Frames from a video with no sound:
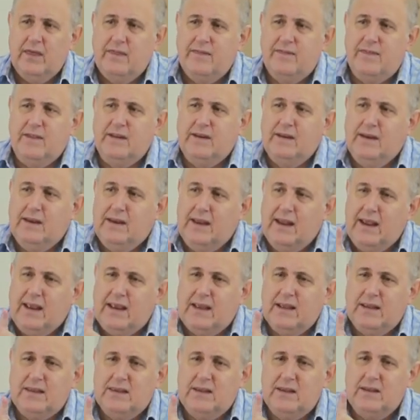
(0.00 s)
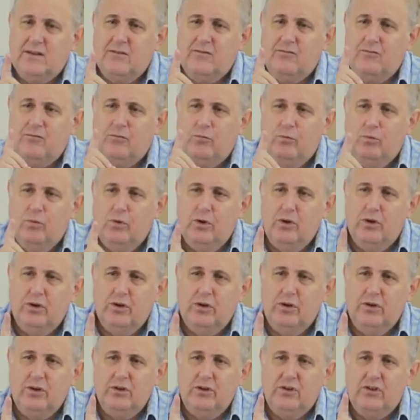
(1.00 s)
The negative
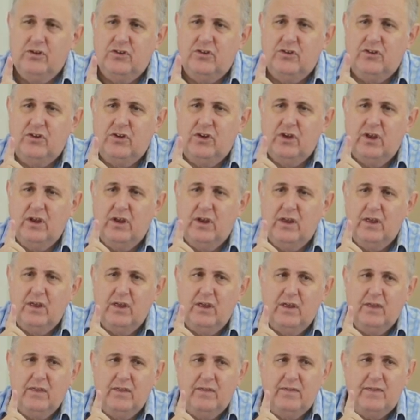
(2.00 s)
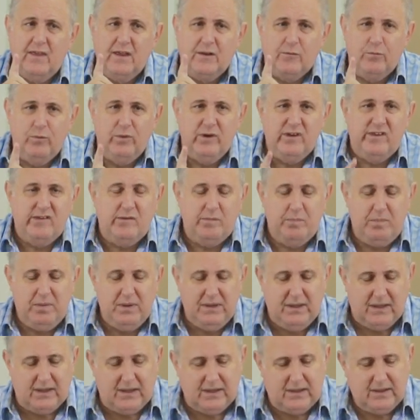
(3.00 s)
words that we
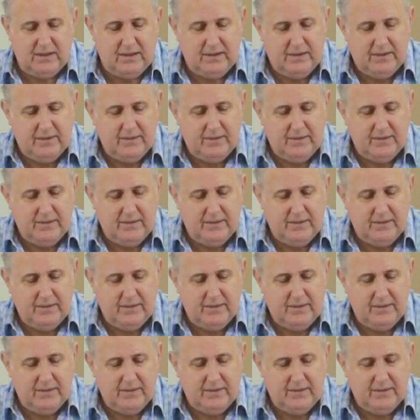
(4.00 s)
speak.